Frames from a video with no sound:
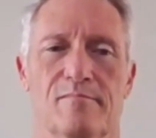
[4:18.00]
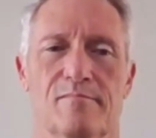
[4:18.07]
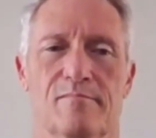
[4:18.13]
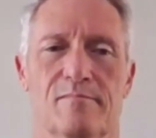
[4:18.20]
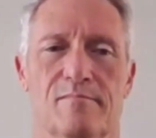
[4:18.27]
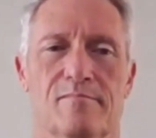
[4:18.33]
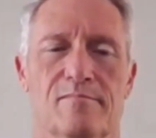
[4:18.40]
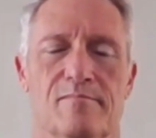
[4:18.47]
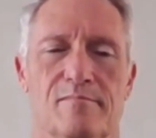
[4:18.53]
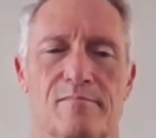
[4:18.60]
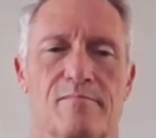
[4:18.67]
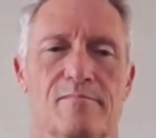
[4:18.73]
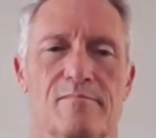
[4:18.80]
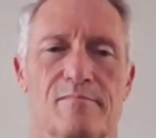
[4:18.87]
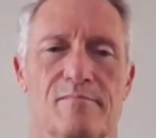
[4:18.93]

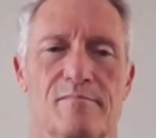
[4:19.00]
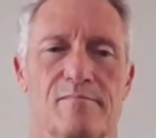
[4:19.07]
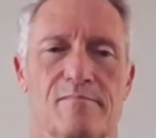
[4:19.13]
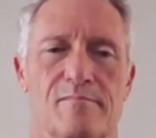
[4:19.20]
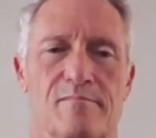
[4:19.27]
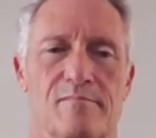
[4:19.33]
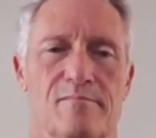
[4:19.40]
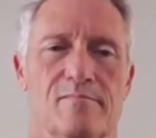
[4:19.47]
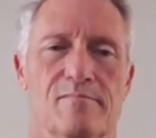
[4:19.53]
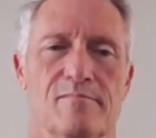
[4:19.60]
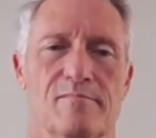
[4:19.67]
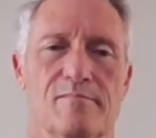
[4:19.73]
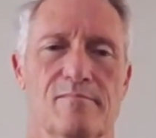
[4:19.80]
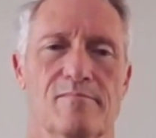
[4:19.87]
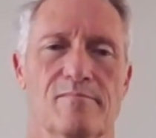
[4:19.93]

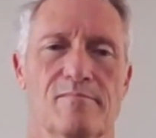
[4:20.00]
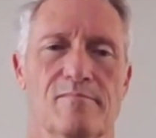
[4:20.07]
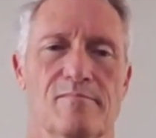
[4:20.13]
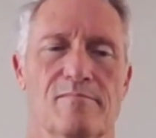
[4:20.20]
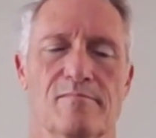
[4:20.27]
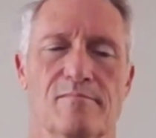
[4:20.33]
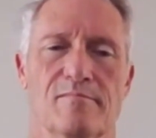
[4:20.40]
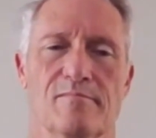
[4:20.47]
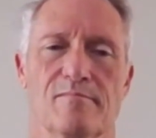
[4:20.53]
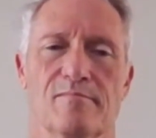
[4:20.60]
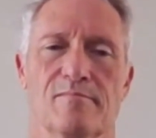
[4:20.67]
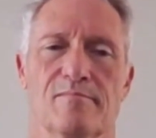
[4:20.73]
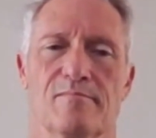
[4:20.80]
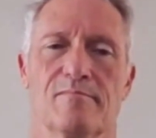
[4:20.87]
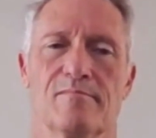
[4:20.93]

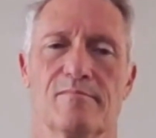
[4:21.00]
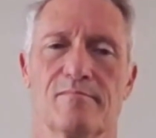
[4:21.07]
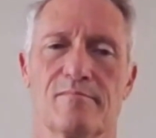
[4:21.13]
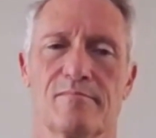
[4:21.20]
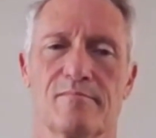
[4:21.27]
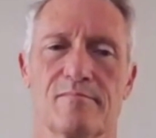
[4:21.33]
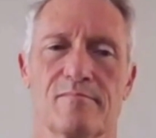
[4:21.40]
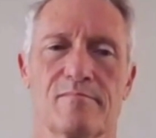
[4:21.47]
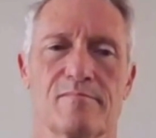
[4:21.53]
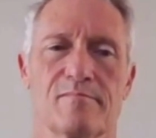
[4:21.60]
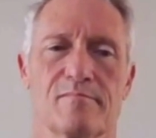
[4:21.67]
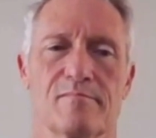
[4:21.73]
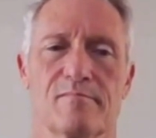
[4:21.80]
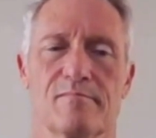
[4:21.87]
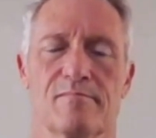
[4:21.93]

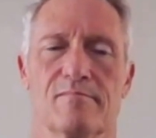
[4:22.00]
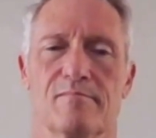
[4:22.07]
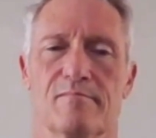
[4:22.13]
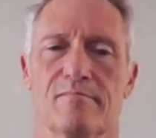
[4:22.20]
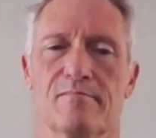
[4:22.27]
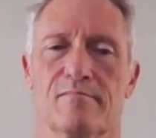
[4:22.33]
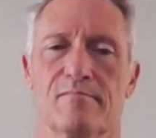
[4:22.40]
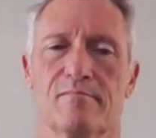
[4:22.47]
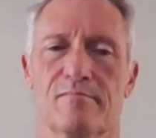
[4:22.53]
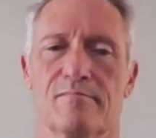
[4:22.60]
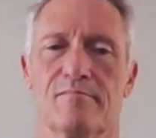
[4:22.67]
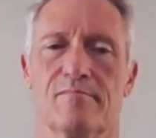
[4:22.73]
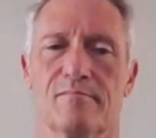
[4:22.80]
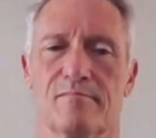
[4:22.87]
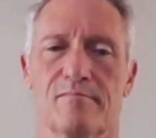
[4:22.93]

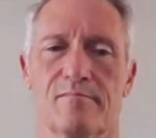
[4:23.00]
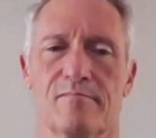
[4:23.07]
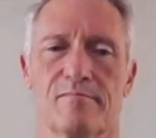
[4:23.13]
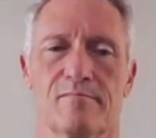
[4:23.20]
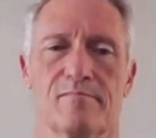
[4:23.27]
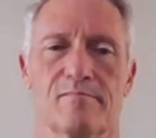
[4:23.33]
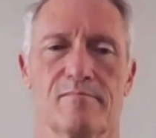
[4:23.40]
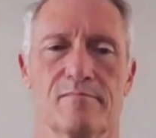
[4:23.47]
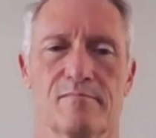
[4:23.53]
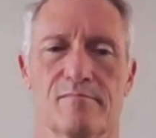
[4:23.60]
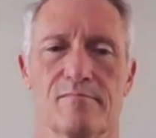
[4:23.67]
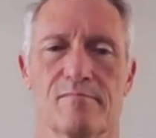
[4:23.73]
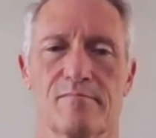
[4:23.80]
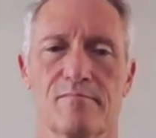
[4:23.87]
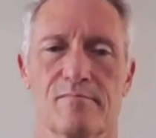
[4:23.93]

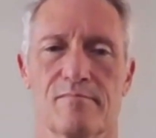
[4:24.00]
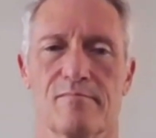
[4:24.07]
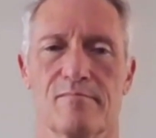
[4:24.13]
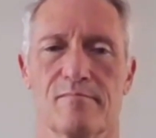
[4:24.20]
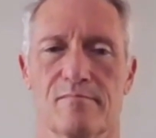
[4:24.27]
The person shown says nothing.